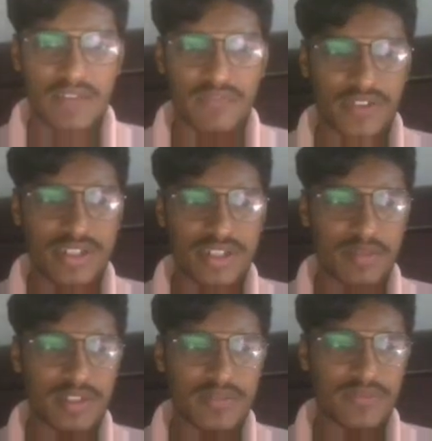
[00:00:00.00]
our first
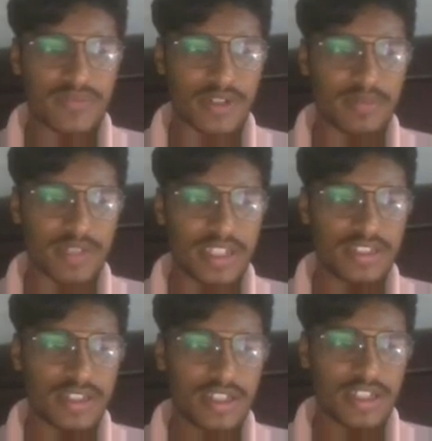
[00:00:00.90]
term is from
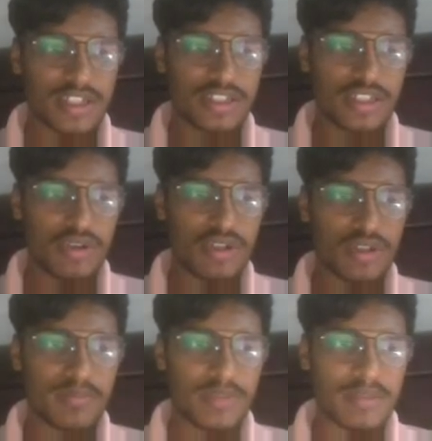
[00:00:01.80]
range 0
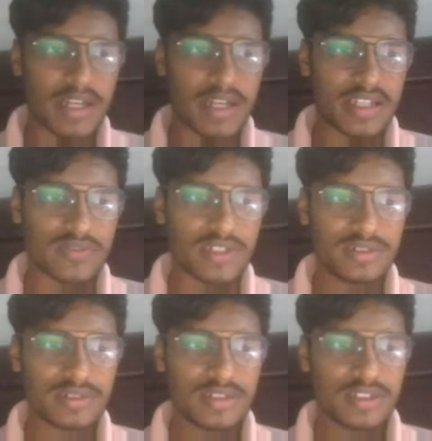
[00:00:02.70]
to b minus 1,